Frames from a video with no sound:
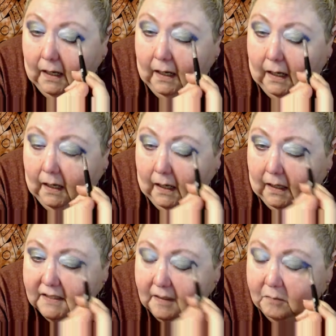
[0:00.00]

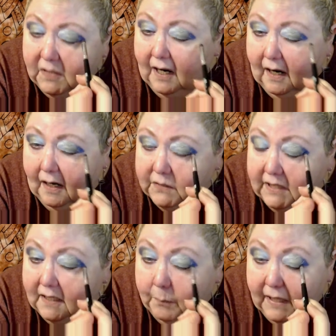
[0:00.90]
Sometimes it
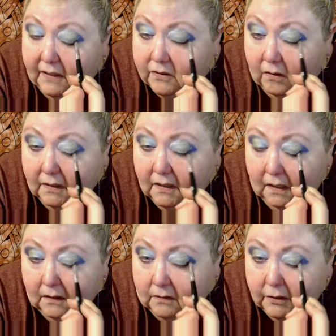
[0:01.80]
depends on the
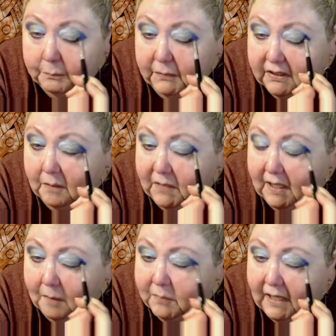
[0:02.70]
colors. Sometimes I
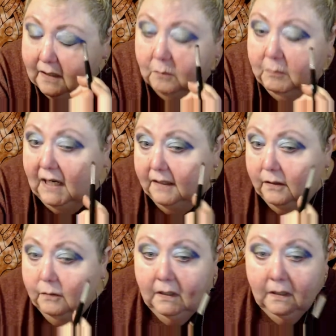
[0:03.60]
don't mind doing
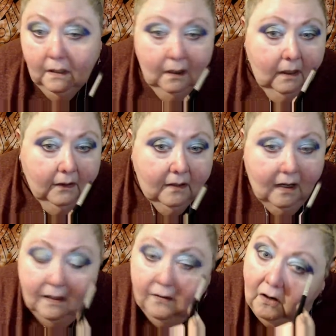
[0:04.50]
kind of the
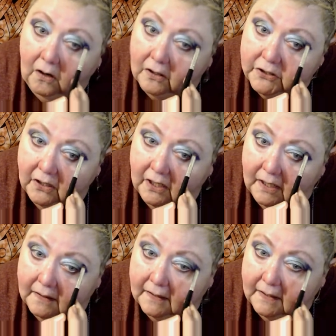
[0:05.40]
harsh line
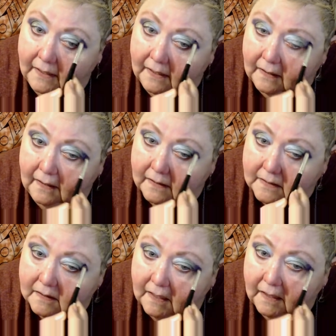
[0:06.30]
thing, it's like,
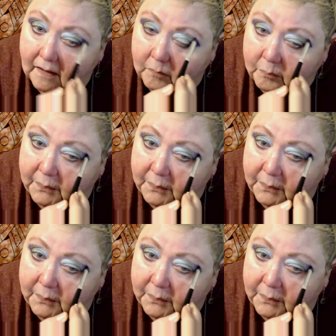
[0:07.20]
but